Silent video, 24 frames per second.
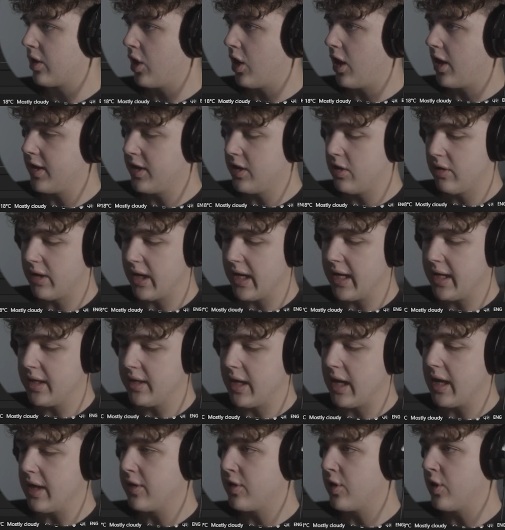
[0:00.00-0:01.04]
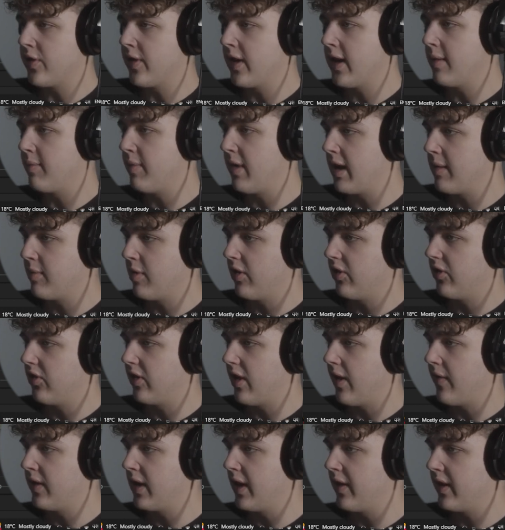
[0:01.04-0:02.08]
to audio gain, and turn that up by about
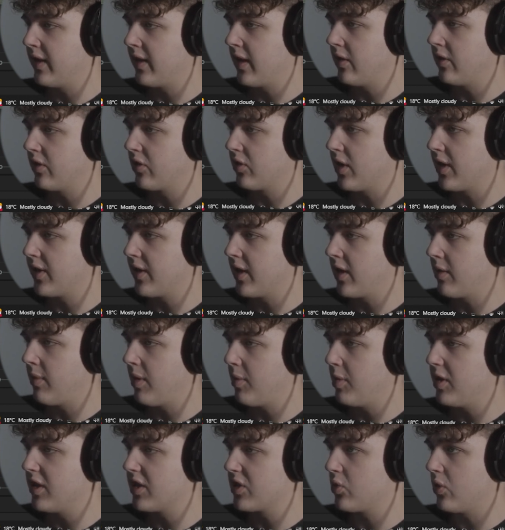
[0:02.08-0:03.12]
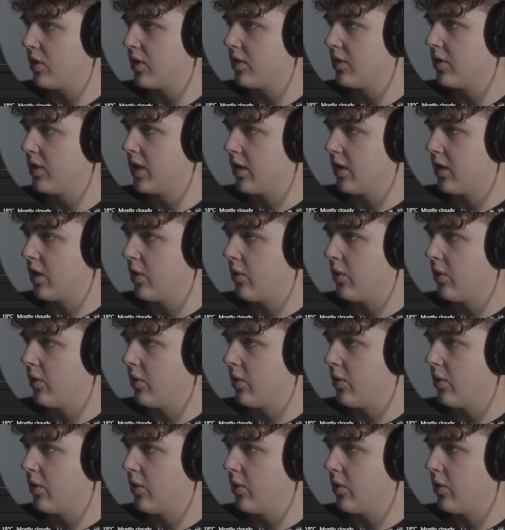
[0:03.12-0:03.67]
7. I think that looks right there. Maybe this one could